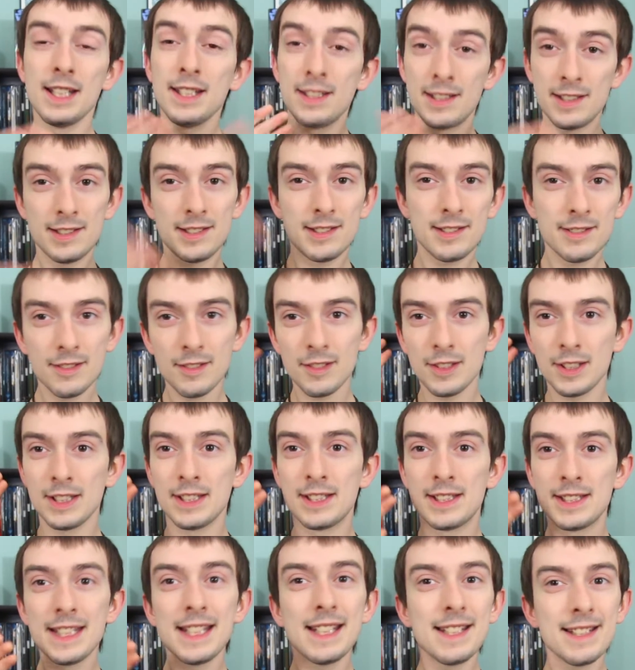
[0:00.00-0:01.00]
His
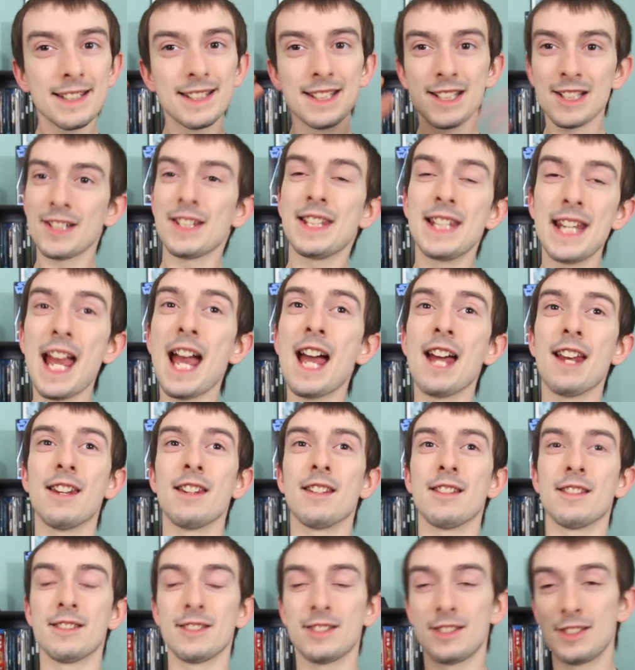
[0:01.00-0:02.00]
scenes near the
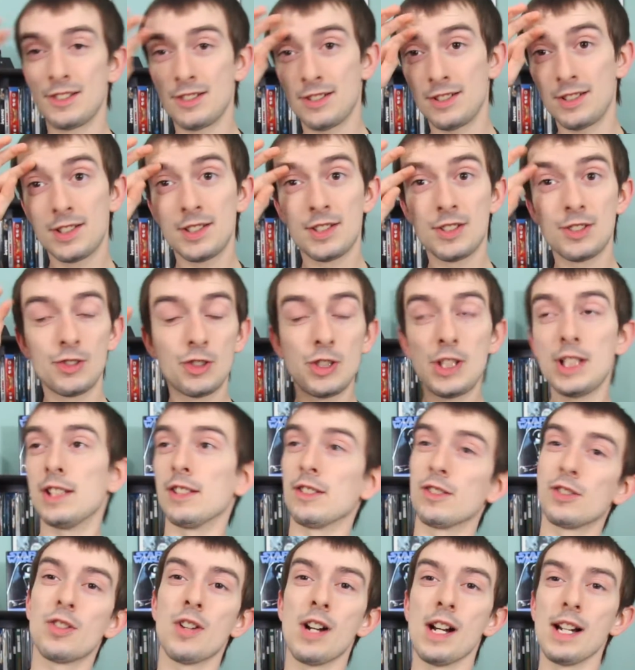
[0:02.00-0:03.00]
end,
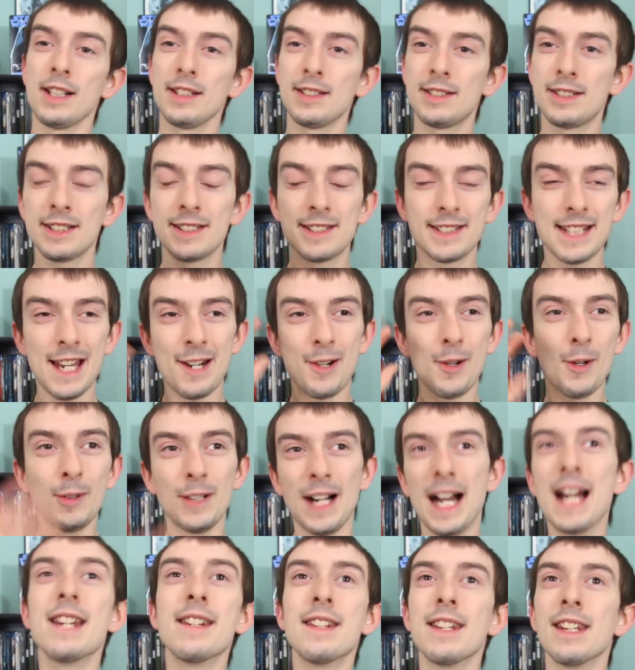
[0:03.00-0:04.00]
Jesus Christ, just that
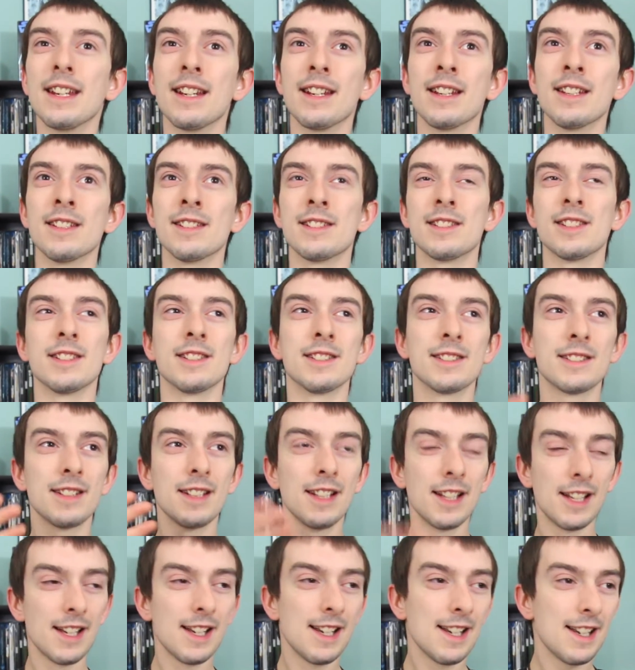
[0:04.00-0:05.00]
whole ending is just
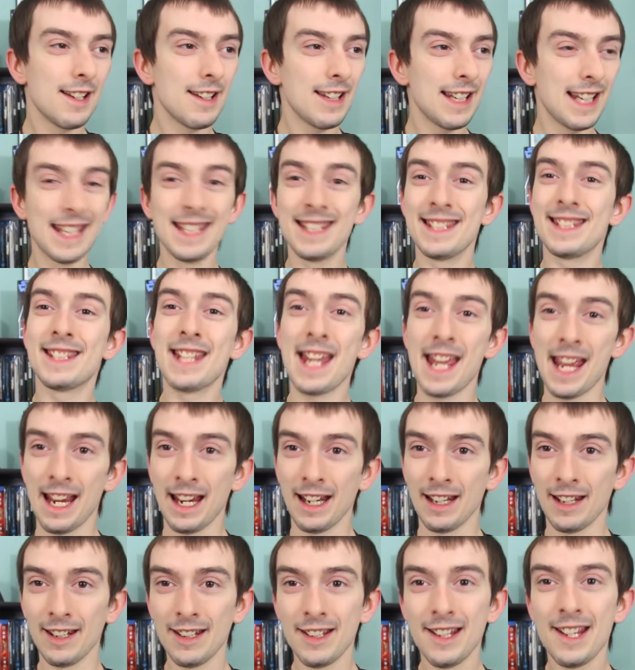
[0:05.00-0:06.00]

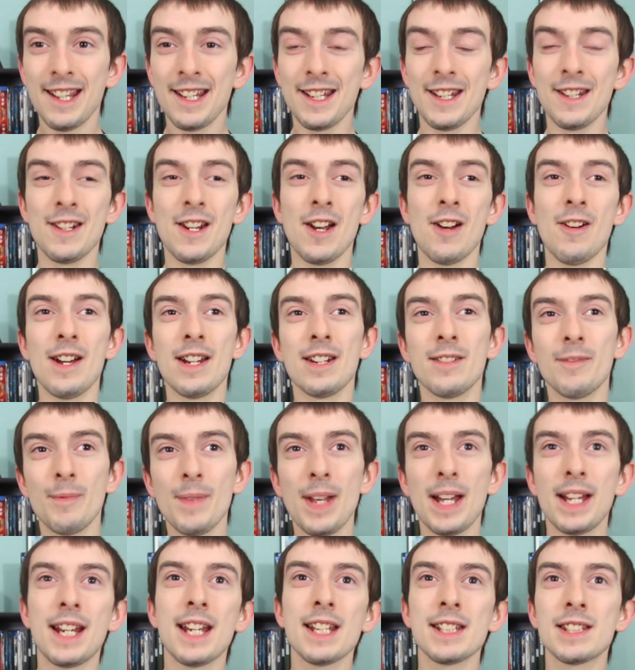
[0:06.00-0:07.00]
insane, you know? And
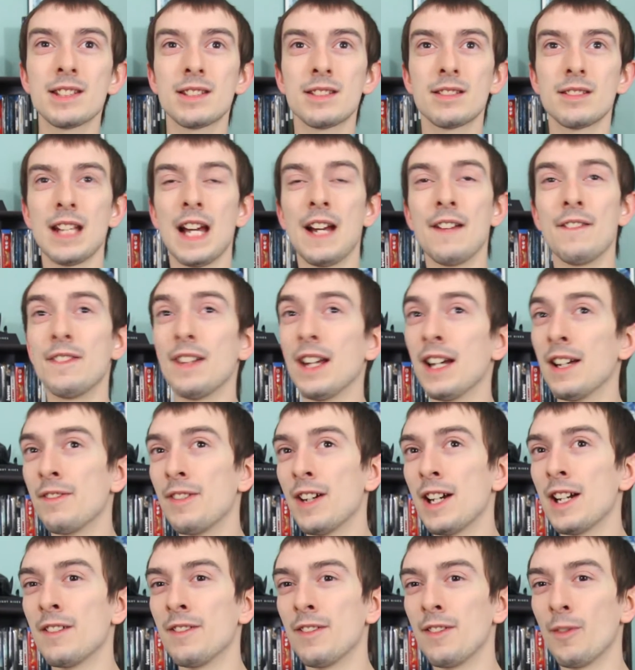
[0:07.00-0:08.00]
I guess if
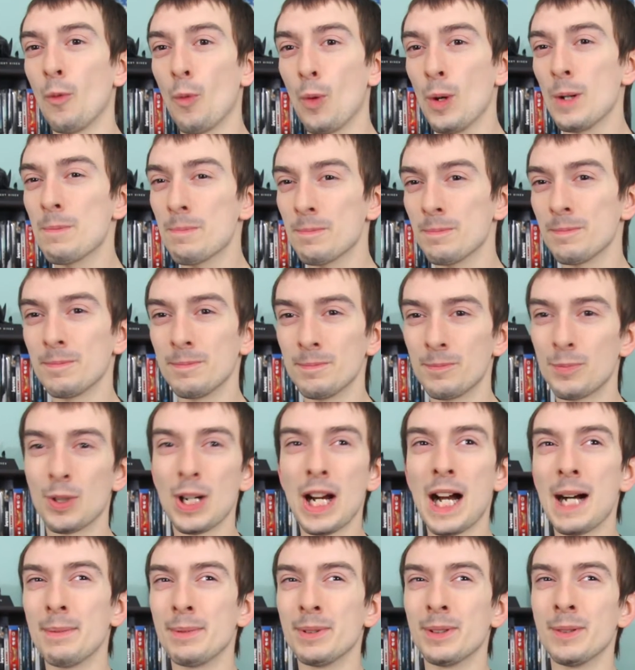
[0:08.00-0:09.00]
I have one
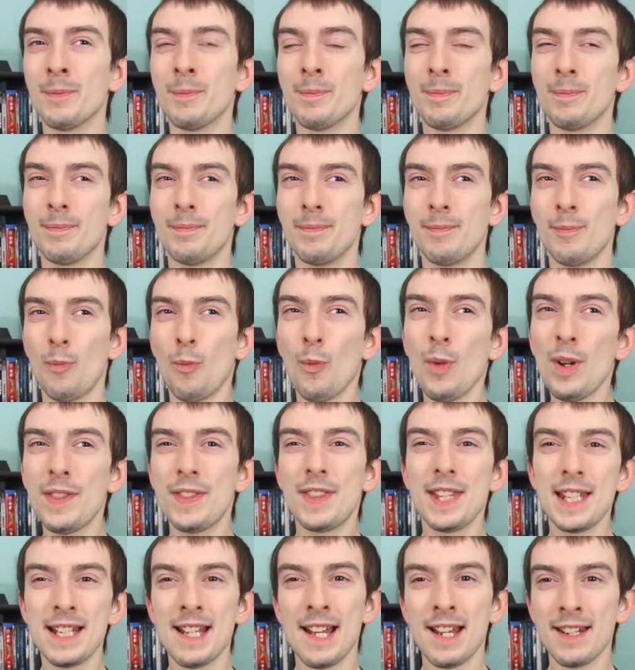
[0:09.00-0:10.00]
problem
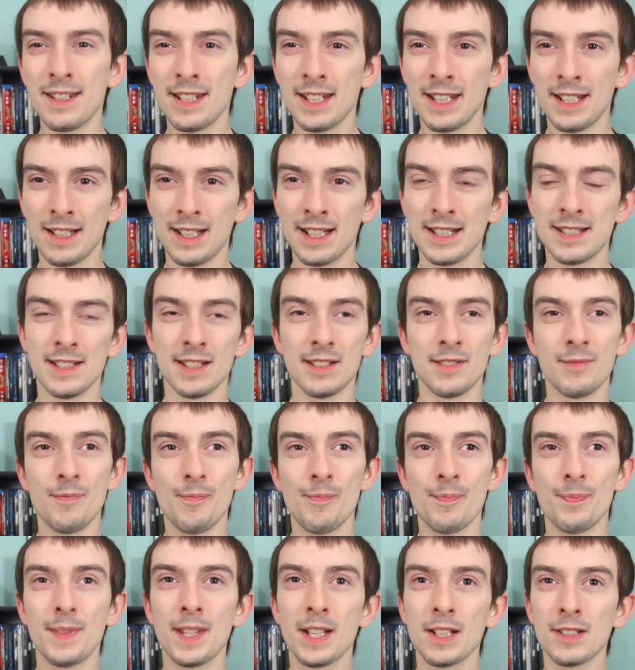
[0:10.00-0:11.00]
with the ending is that
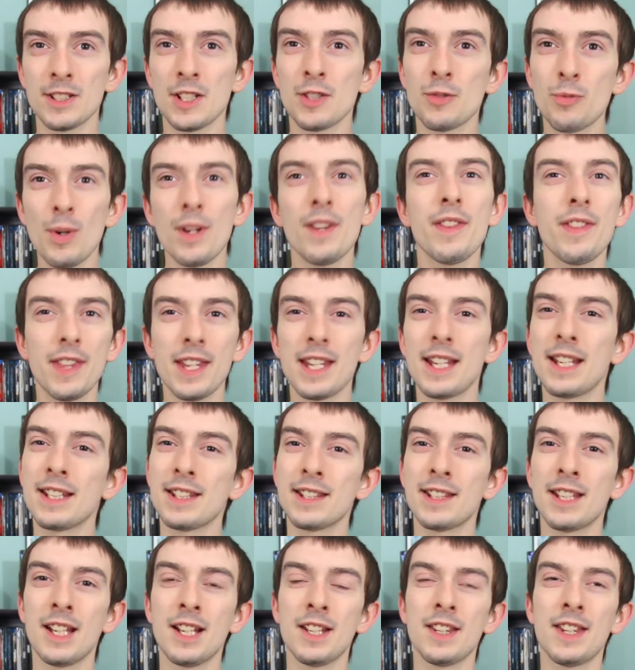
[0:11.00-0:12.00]
there's this one thing
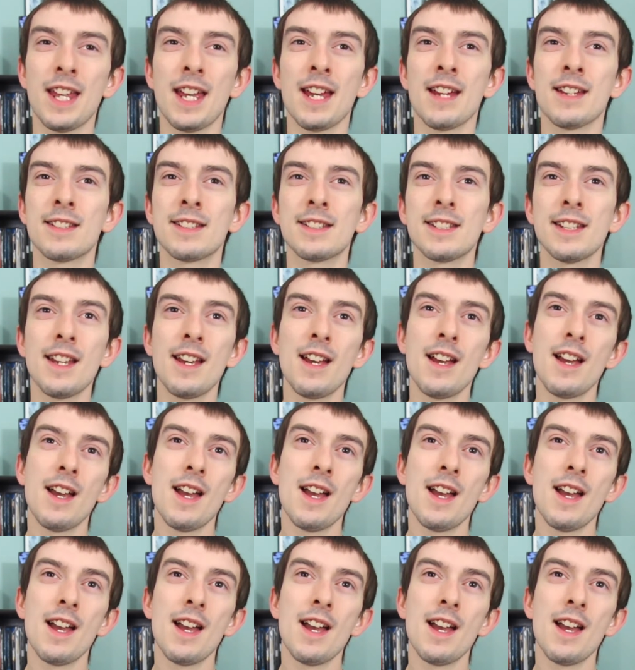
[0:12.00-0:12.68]
in there that